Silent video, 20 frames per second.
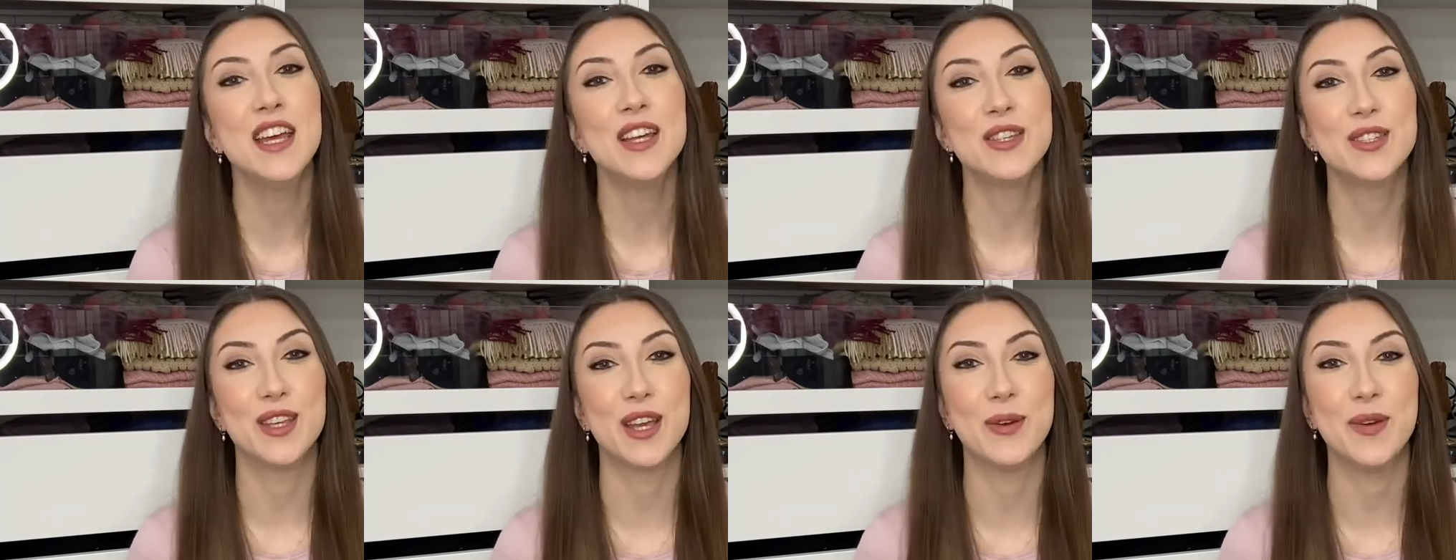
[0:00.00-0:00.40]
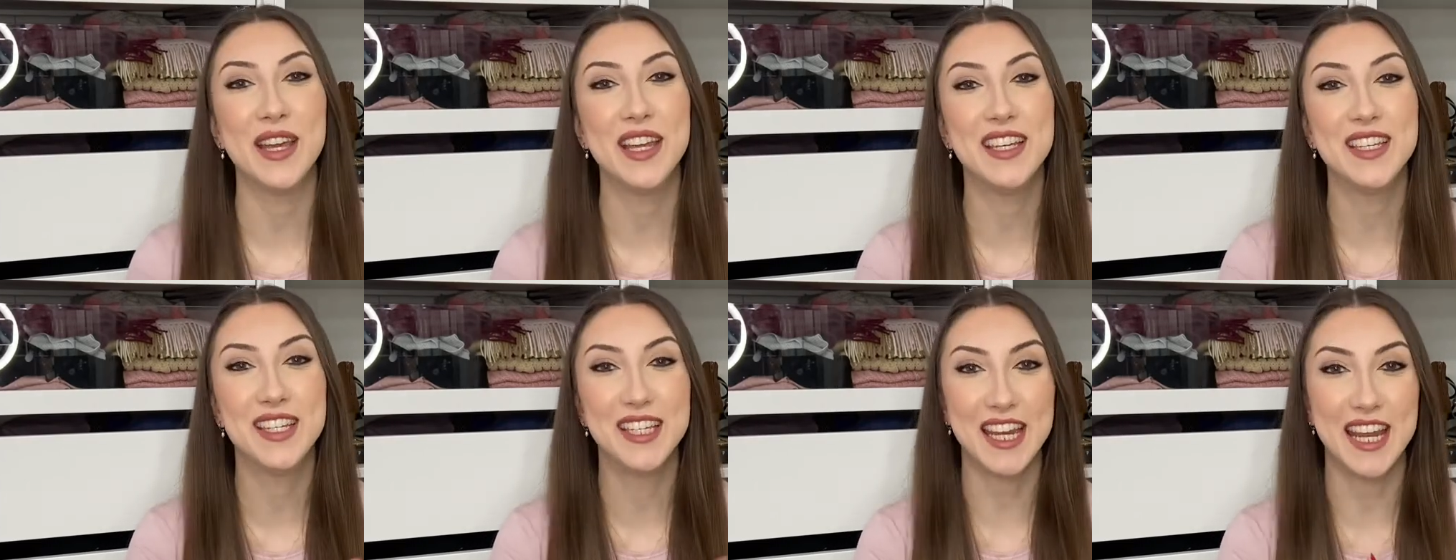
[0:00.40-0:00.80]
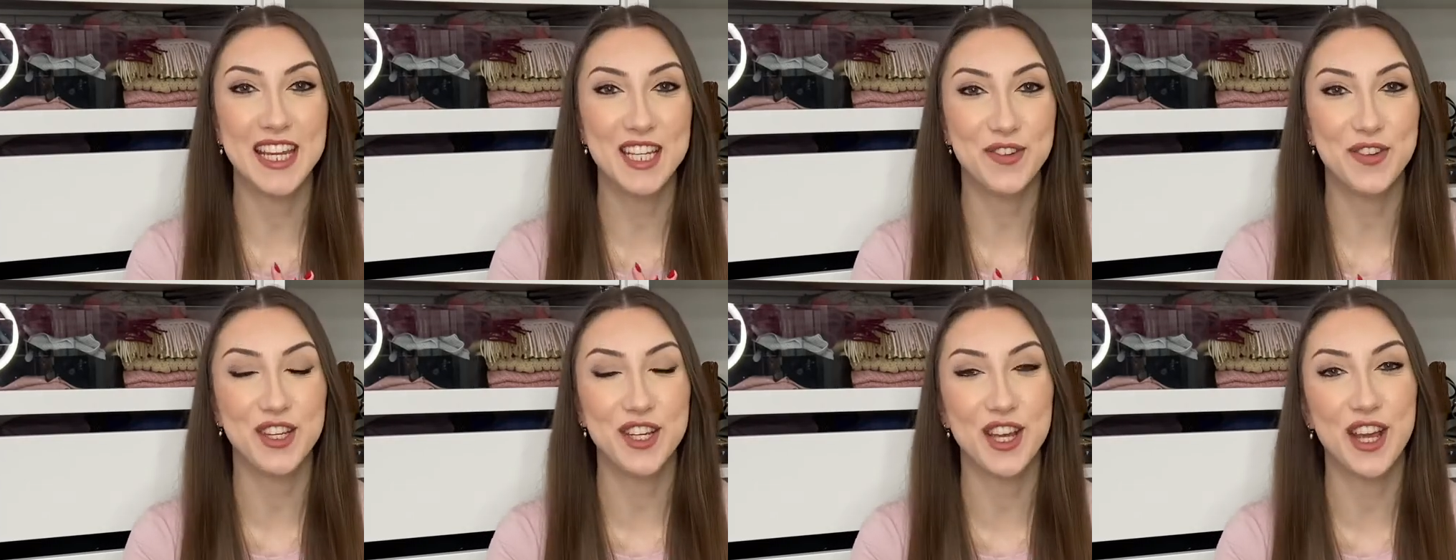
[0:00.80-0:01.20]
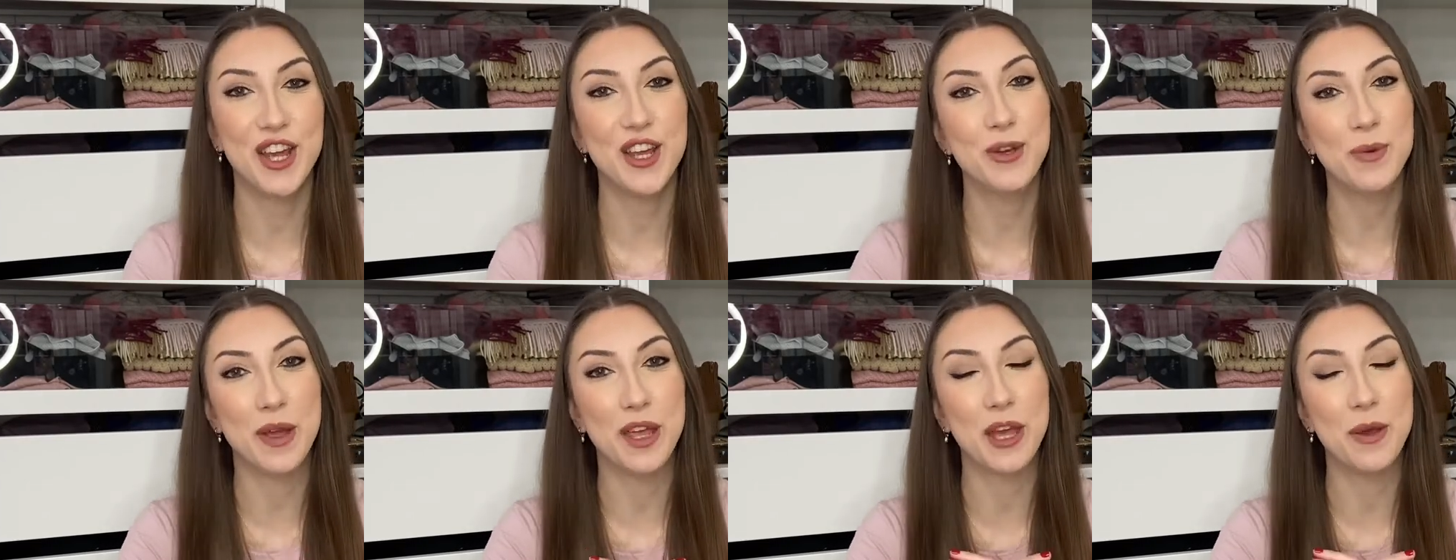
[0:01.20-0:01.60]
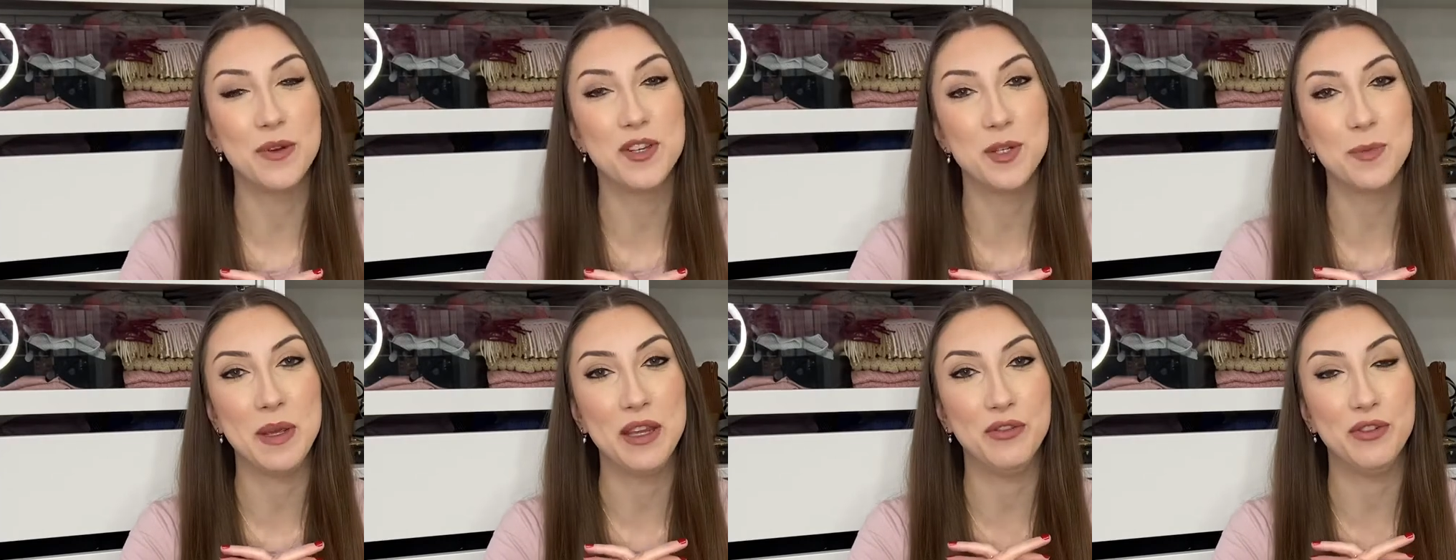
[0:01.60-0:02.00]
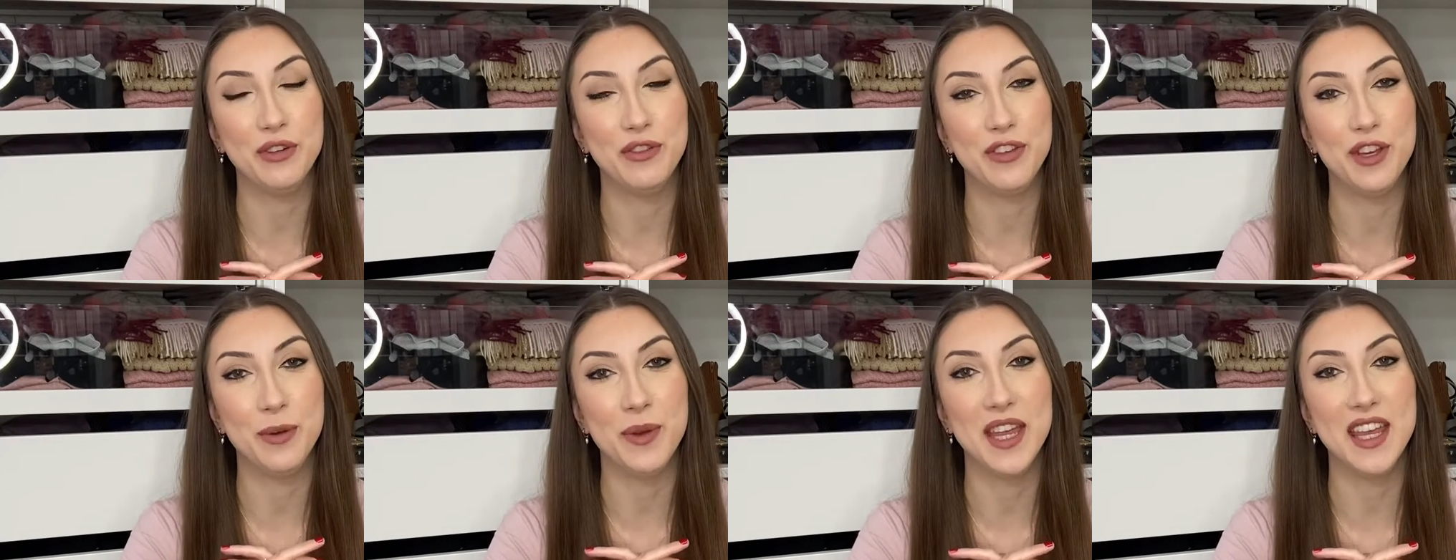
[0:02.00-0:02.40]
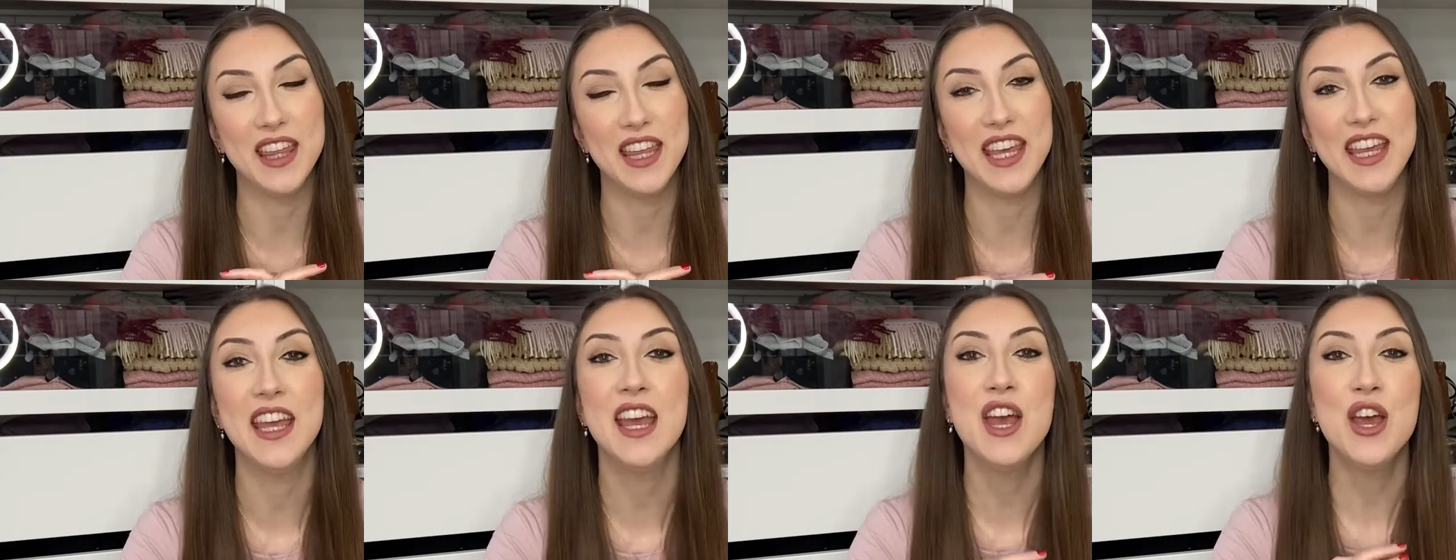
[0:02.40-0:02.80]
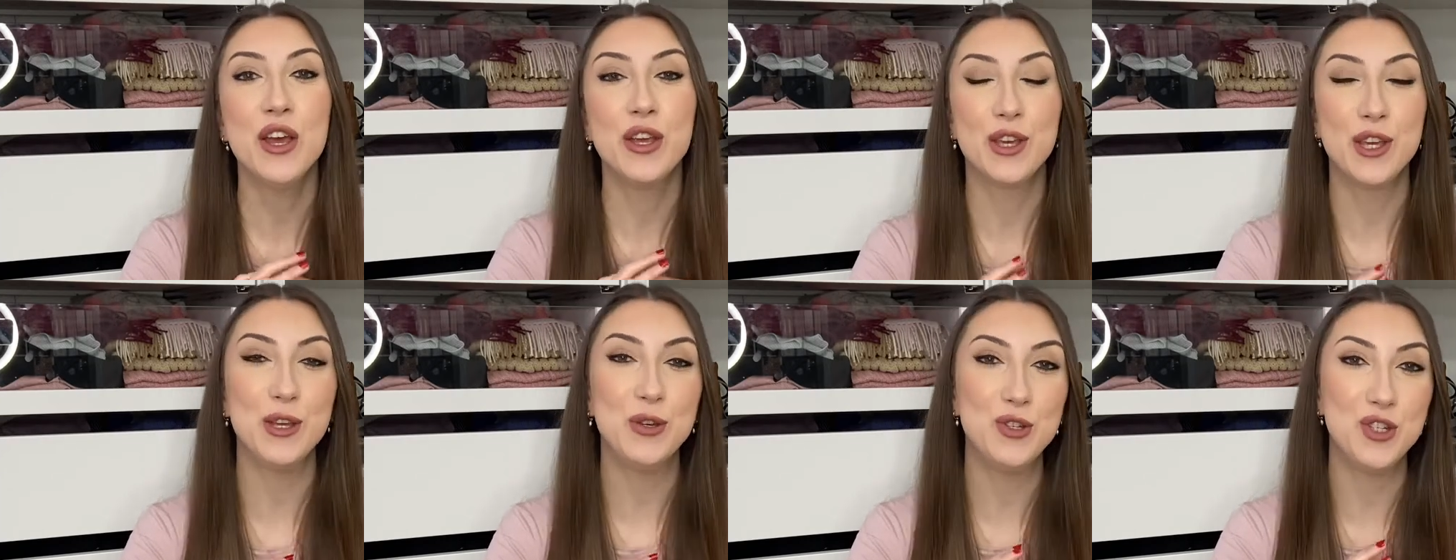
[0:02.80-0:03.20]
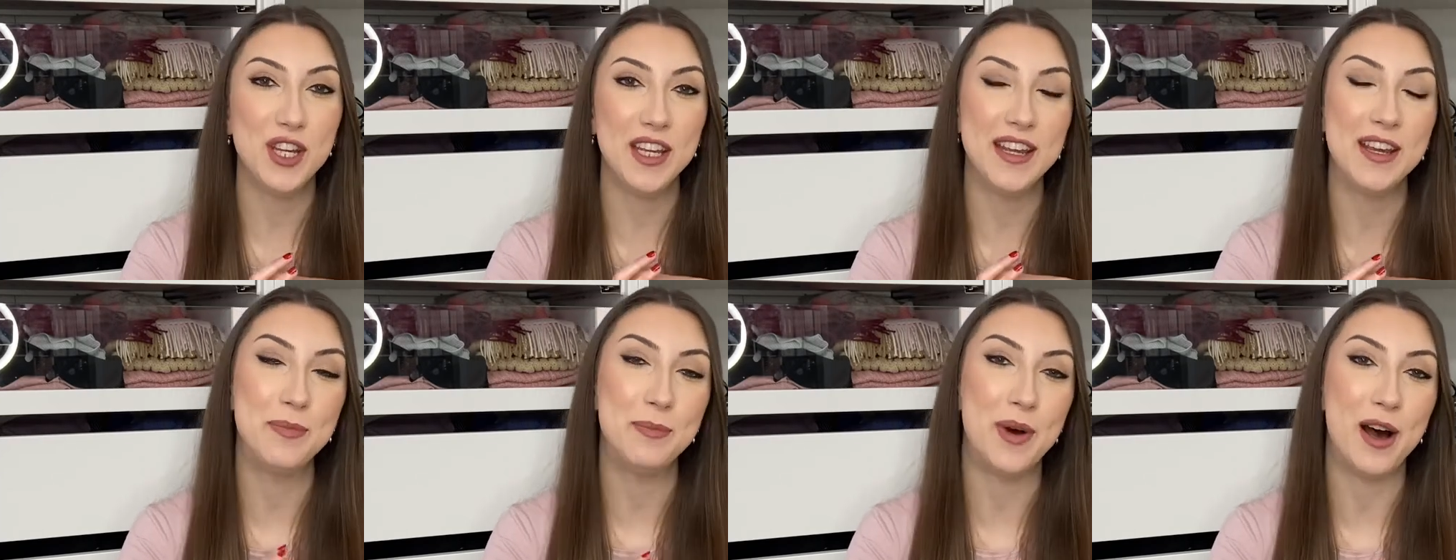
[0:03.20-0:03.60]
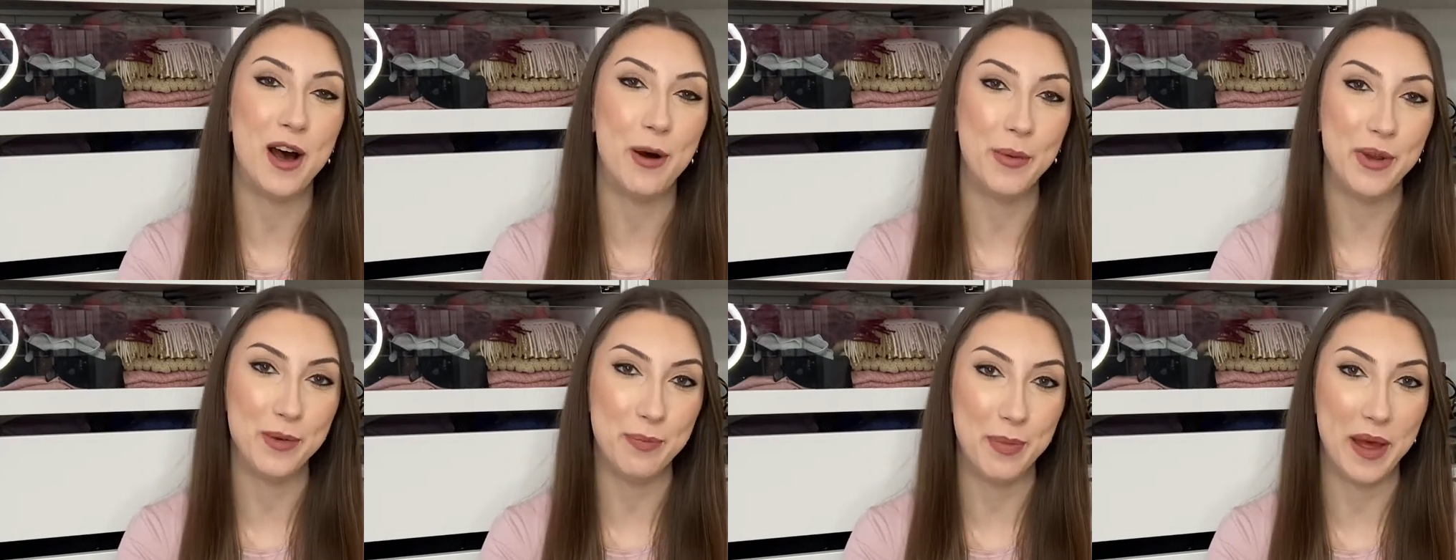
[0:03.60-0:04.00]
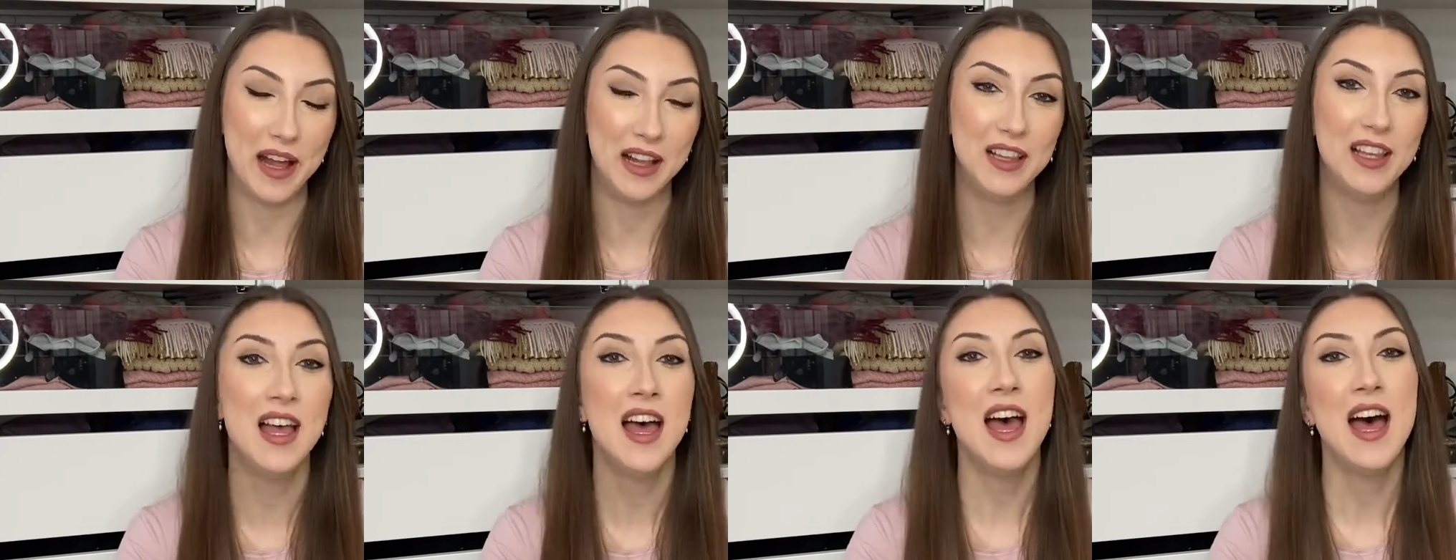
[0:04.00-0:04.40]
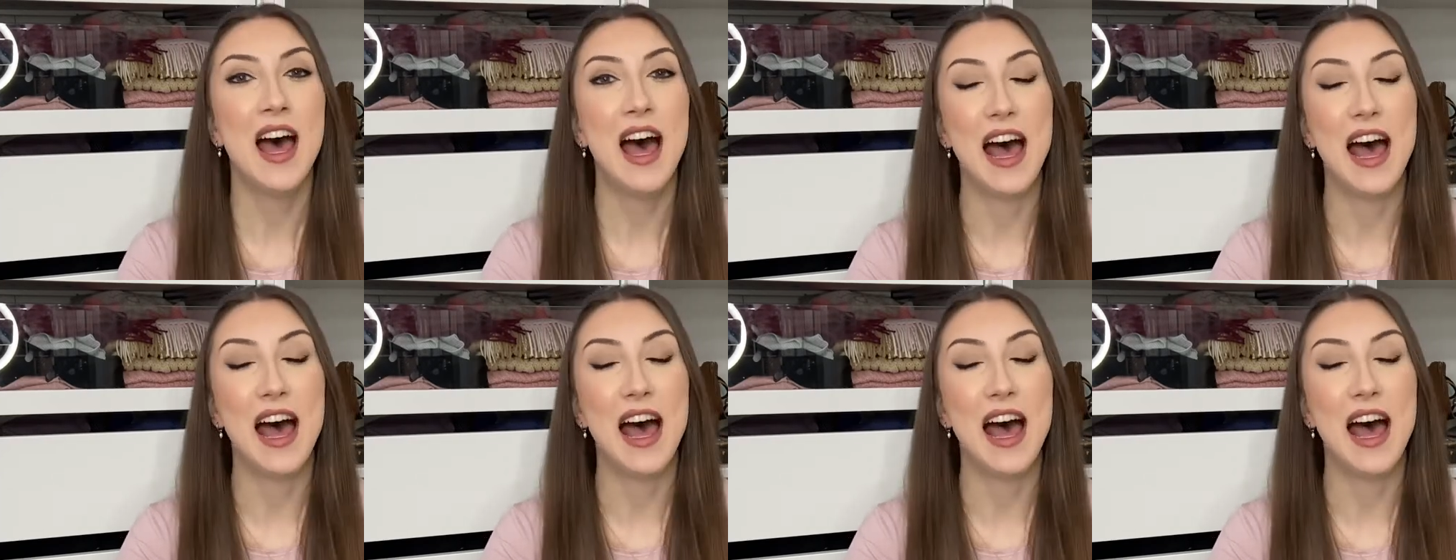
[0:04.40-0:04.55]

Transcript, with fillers: So in today's video, we're going to be reviewing the Gucci Marmont belt,